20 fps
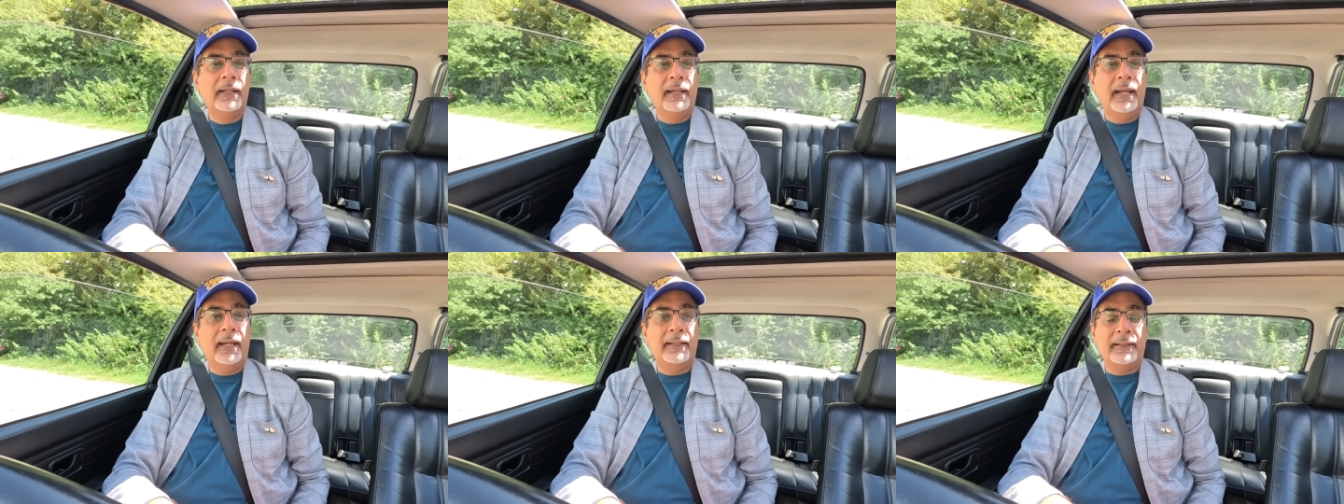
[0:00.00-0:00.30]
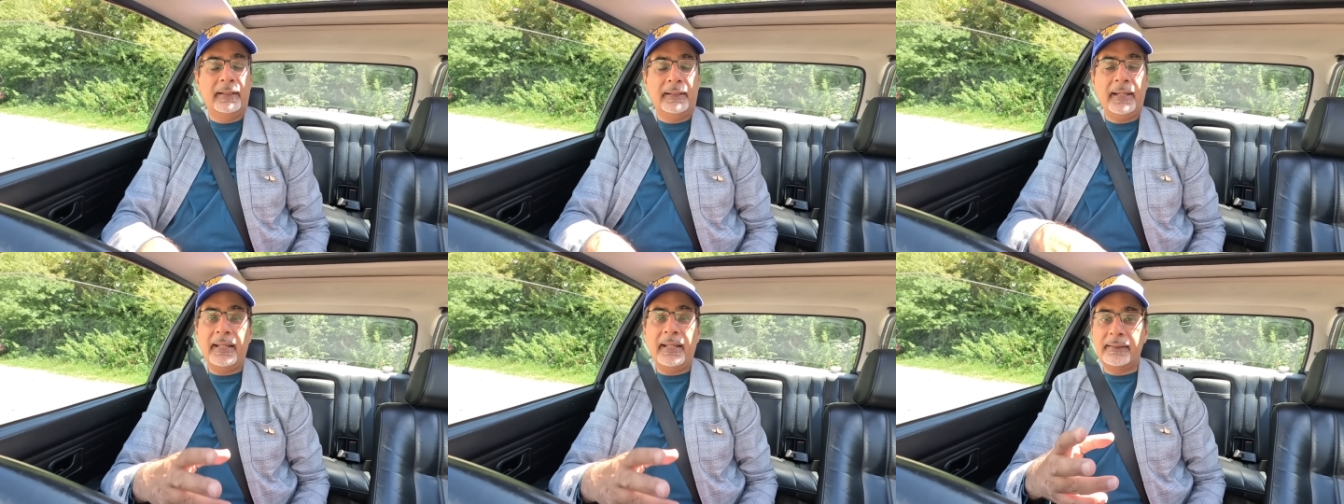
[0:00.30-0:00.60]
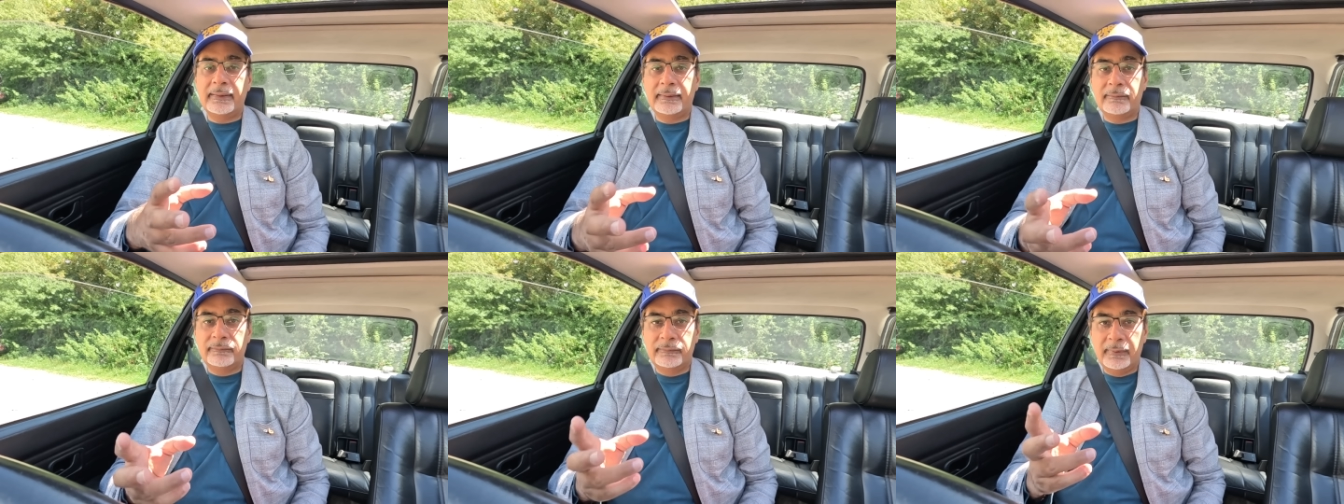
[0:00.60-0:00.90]
And
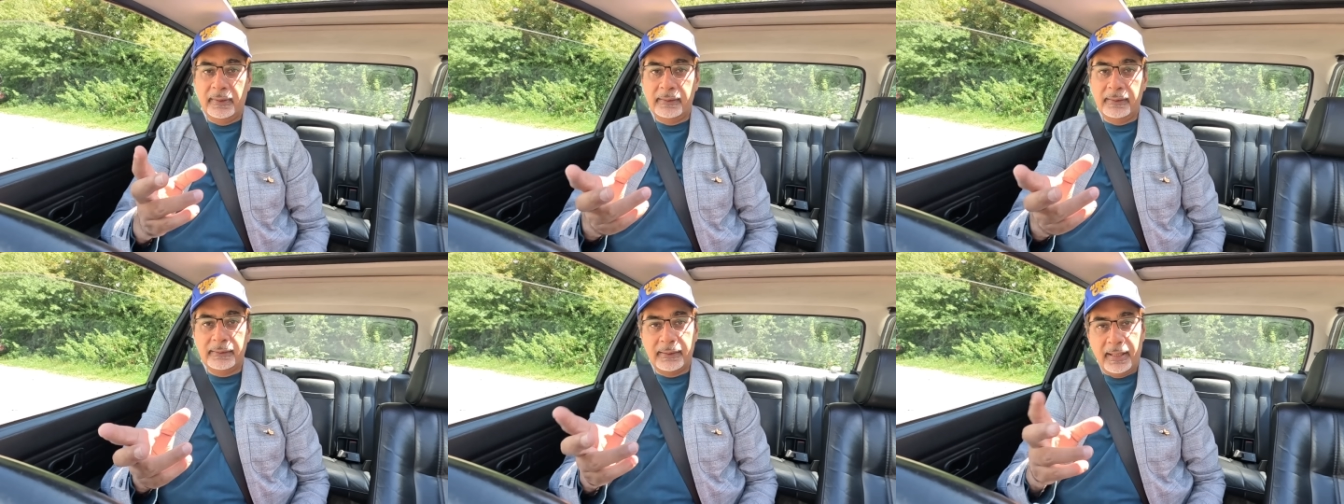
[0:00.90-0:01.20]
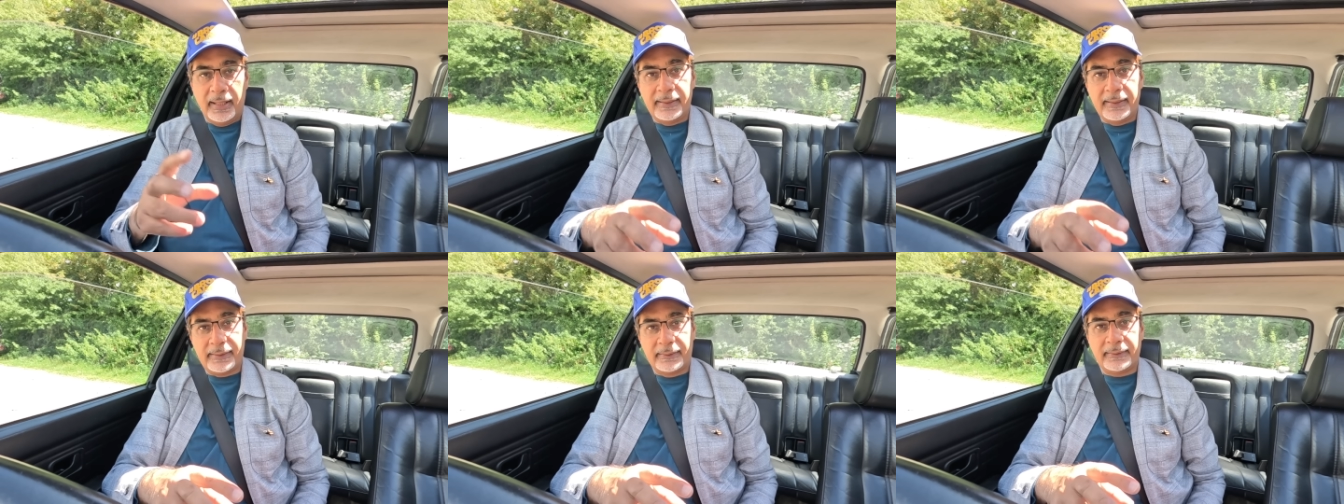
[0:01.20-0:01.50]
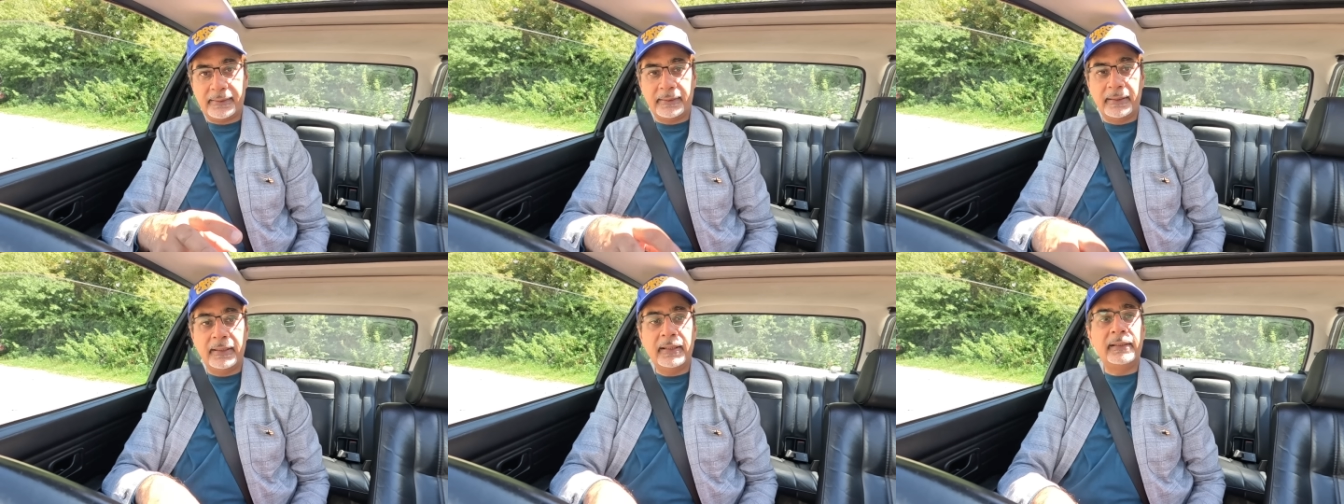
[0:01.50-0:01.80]
again, uh, as I
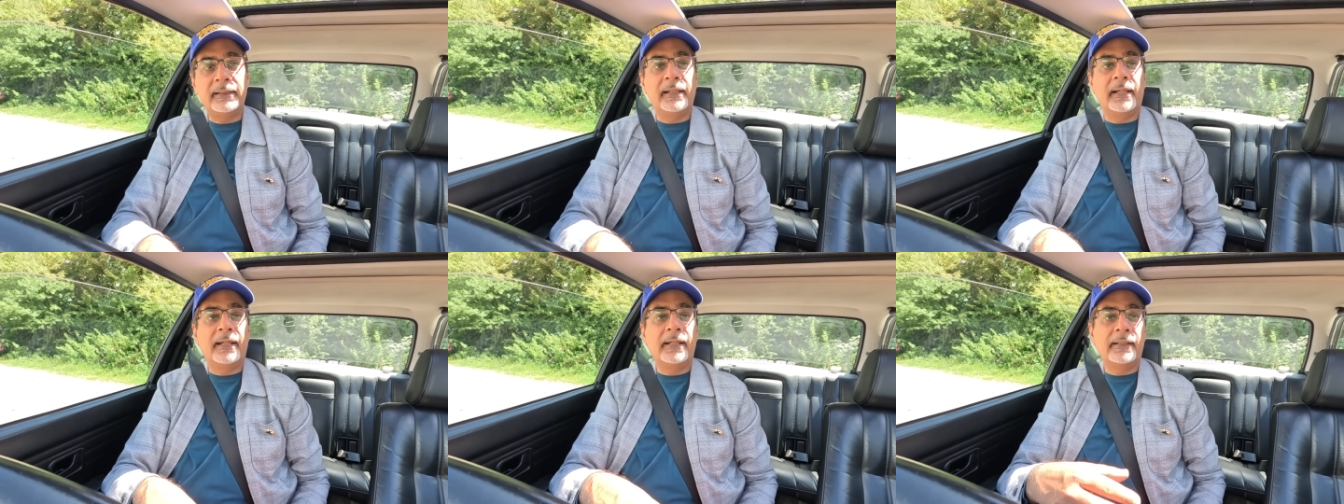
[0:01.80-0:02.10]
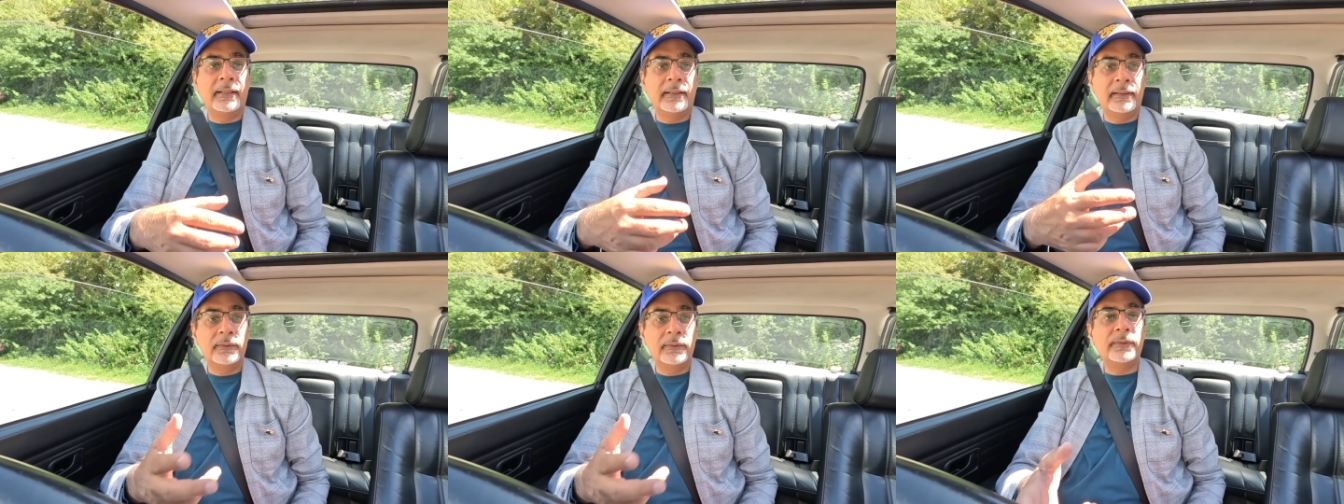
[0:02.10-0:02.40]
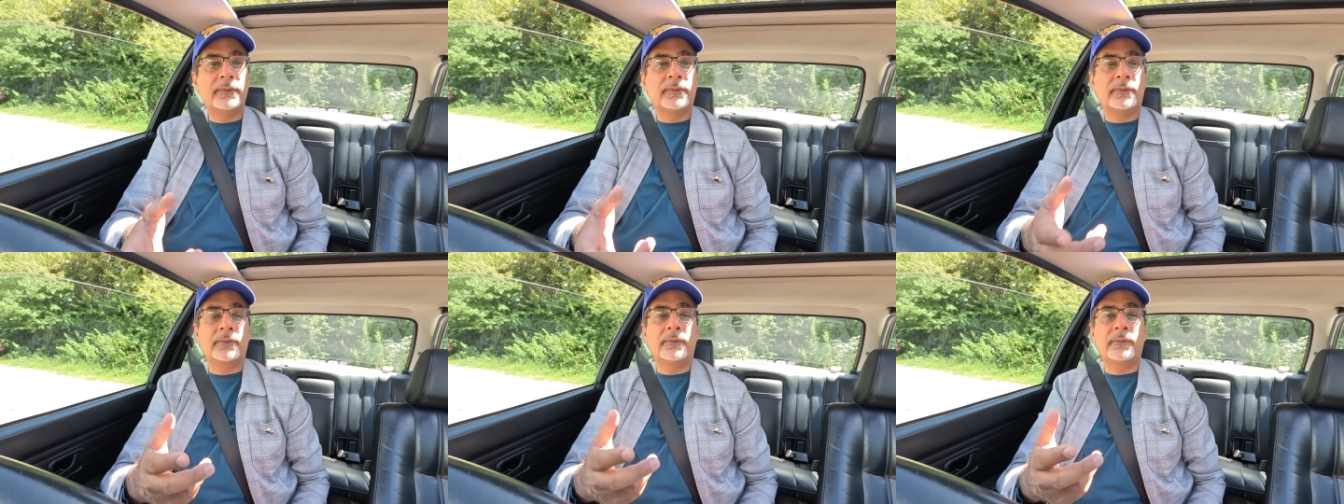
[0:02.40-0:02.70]
said earlier, it
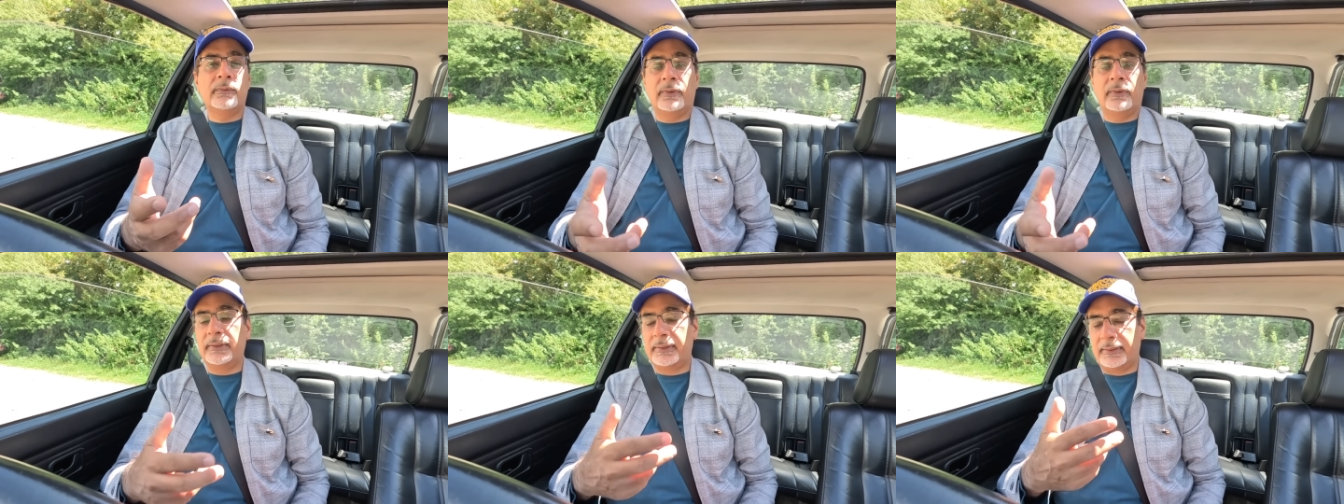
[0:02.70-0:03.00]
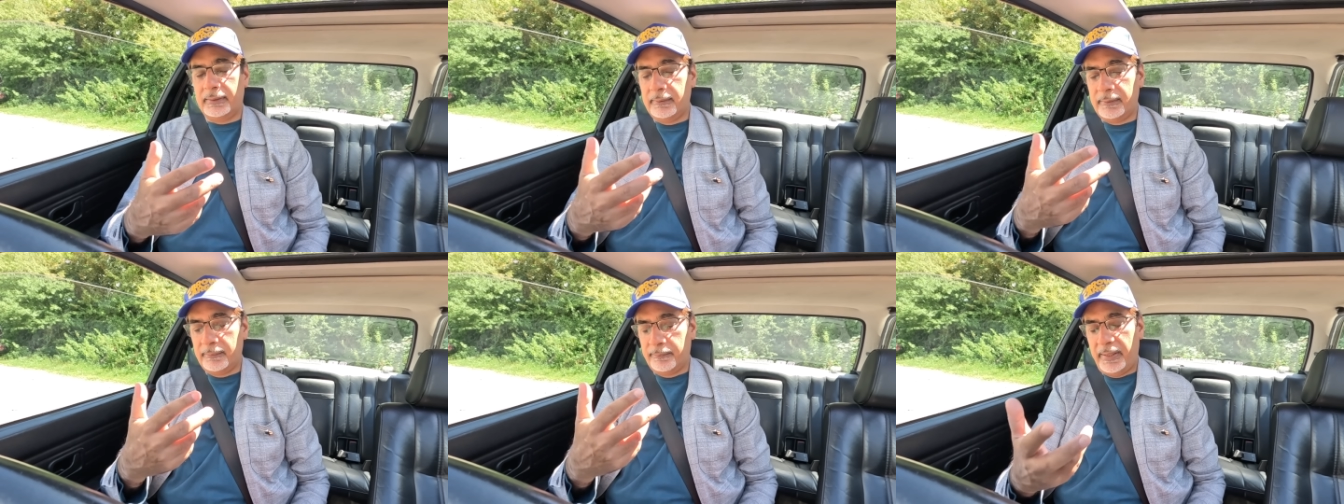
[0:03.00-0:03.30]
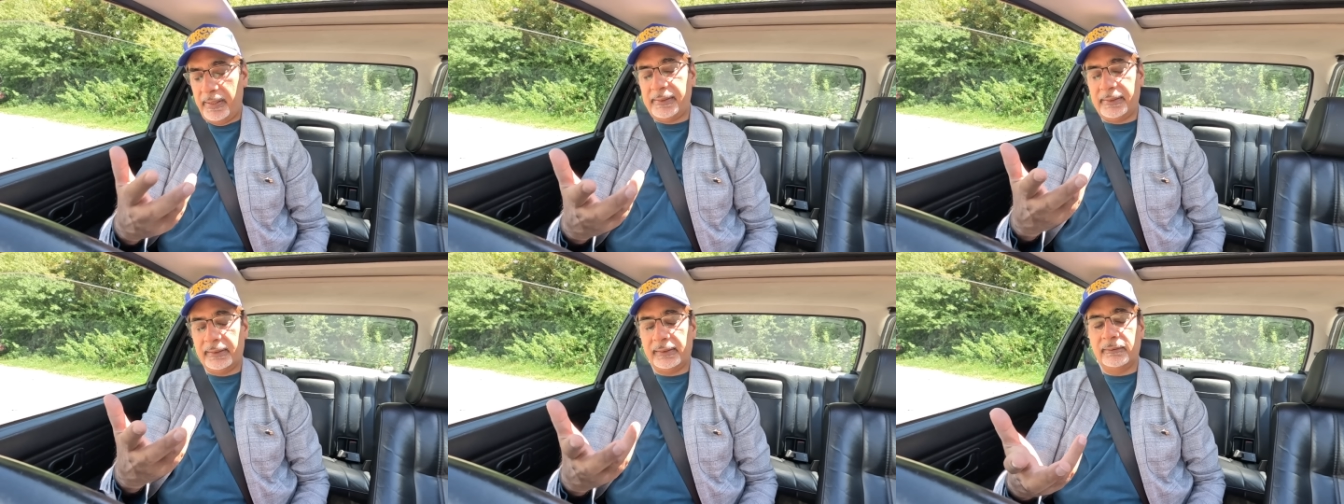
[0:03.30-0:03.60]
alludes to or
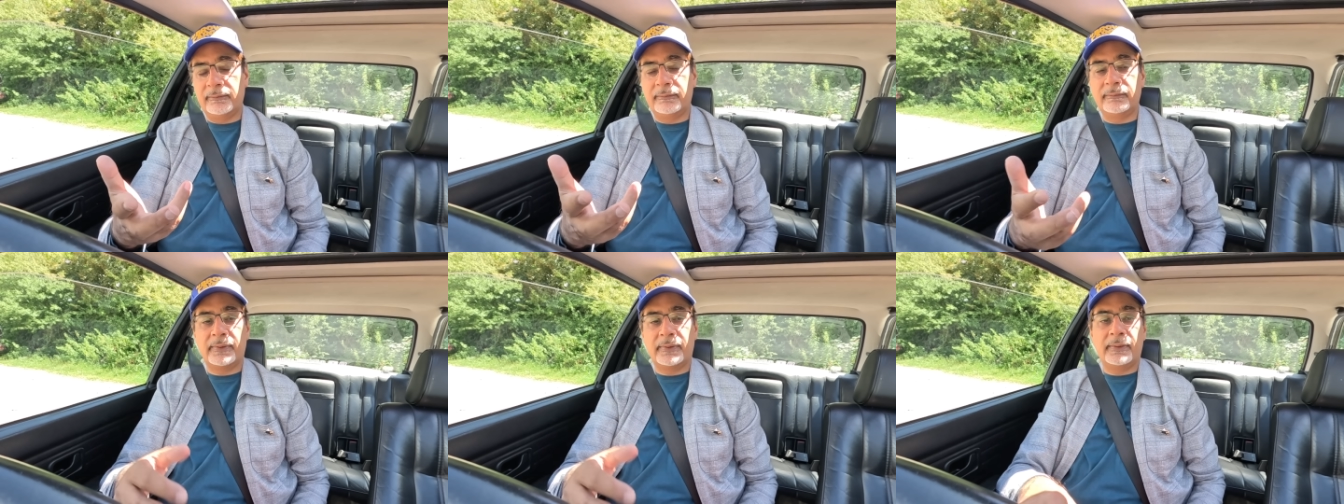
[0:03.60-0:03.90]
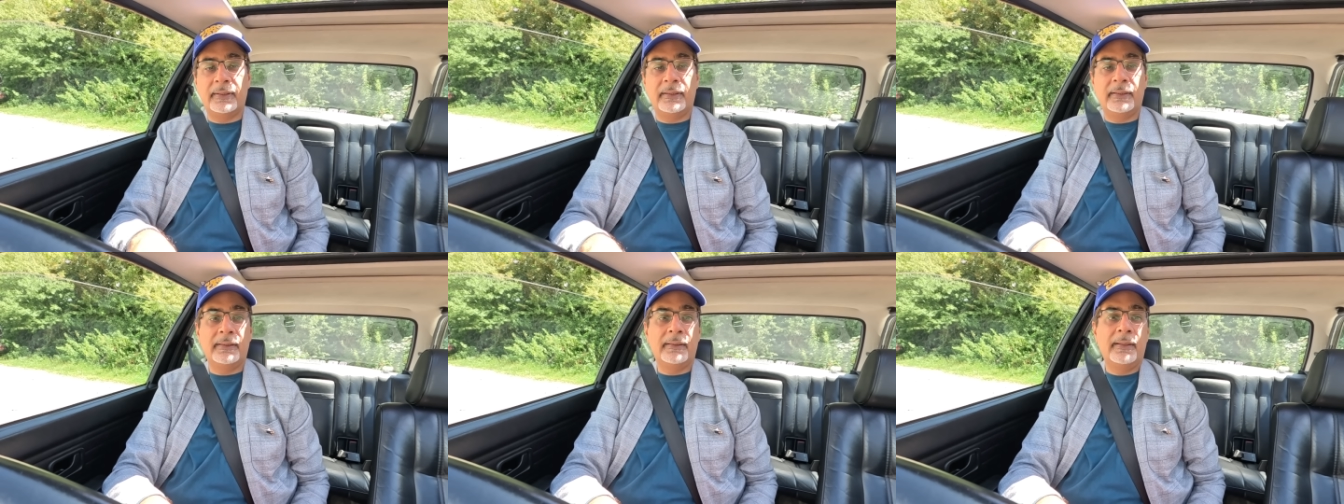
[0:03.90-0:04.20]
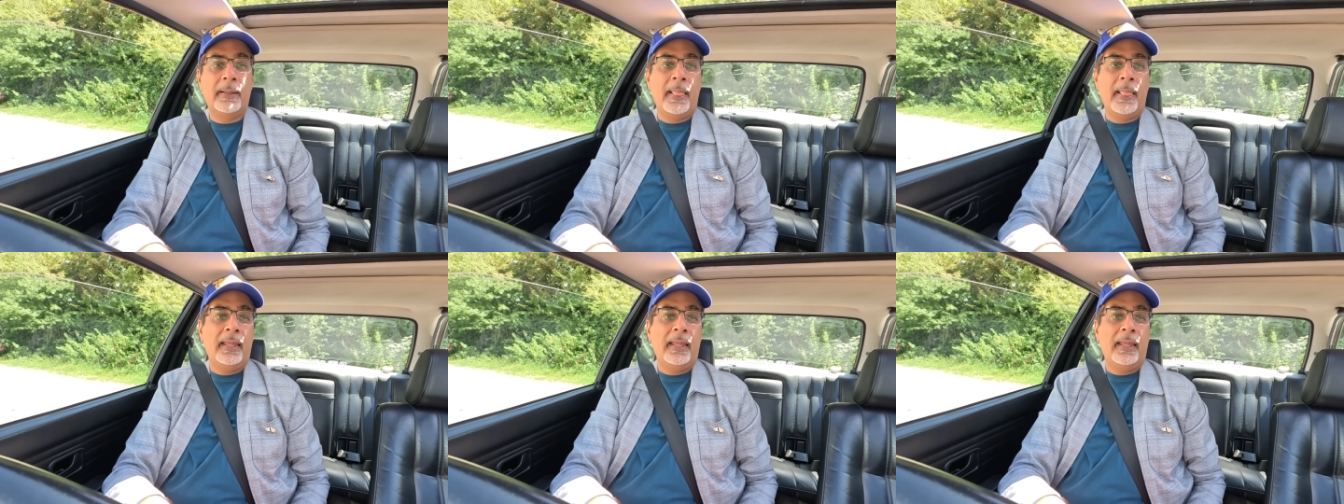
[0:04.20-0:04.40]
basically